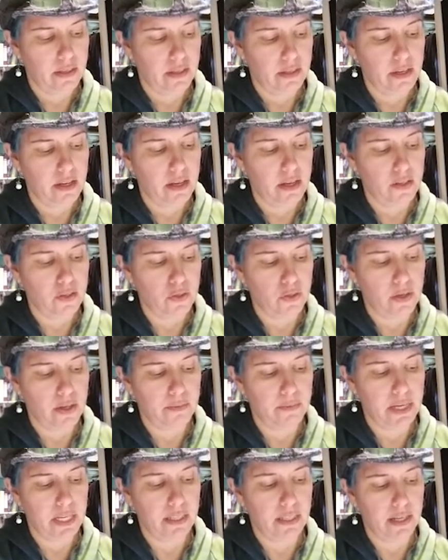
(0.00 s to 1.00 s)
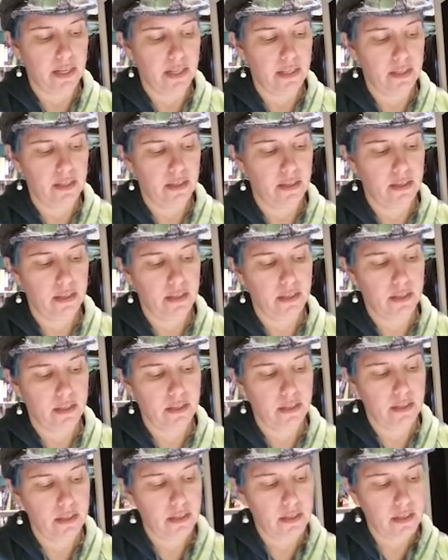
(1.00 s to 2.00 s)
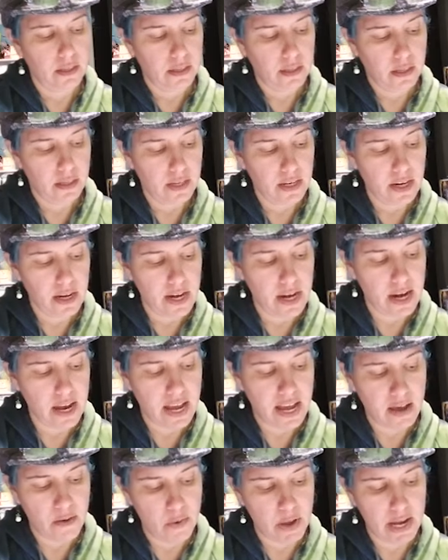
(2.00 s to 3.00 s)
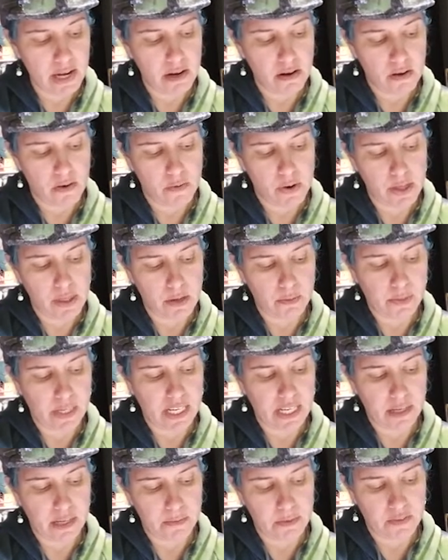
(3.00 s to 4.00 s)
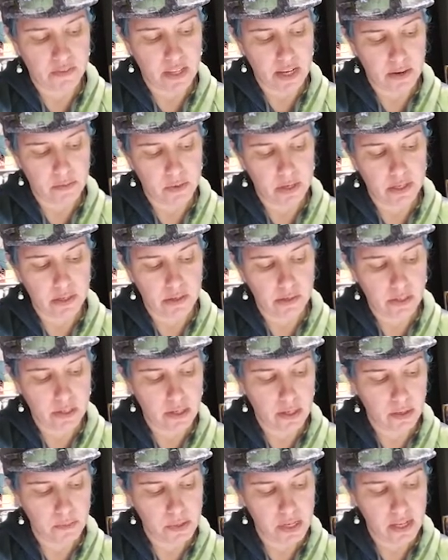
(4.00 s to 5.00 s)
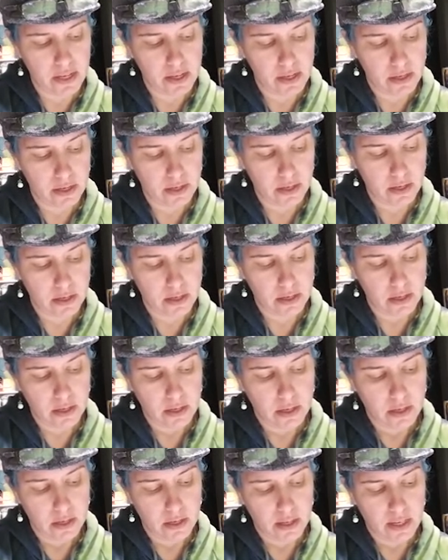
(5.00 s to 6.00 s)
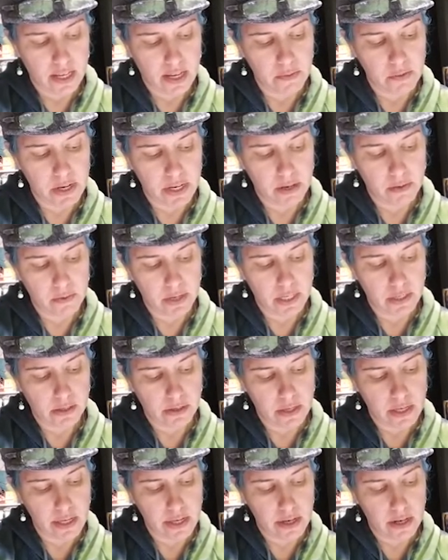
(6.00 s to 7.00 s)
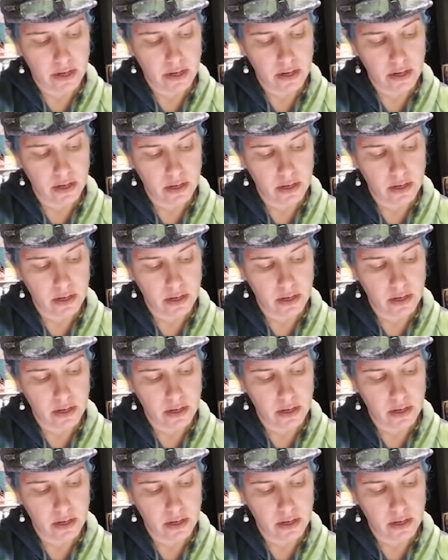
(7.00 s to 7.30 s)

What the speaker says: and draw my line. Now I know where the bottom of that window is going to be. I want a window here.